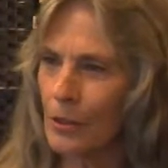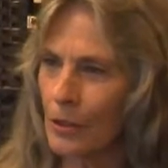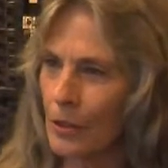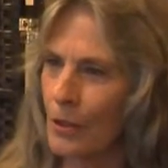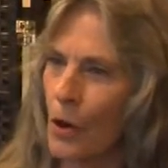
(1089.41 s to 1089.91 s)

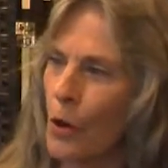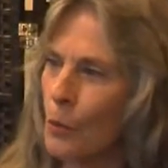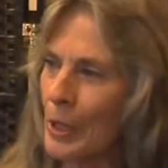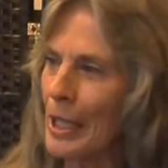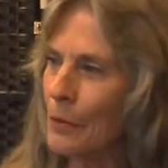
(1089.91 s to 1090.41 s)
your whole
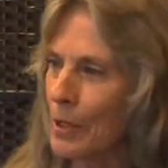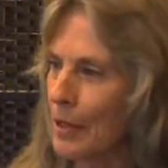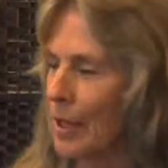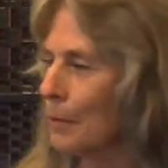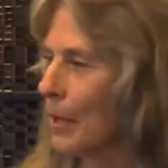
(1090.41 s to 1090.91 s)
being with
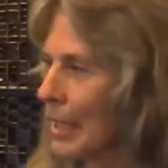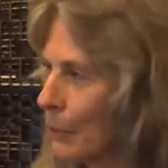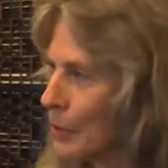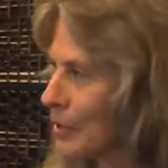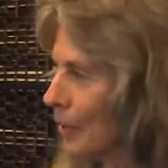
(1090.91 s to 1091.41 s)
them.
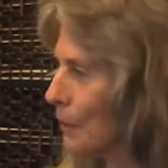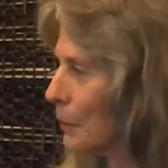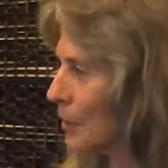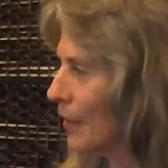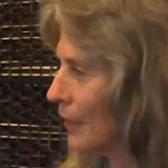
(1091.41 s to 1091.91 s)
Keep some stuff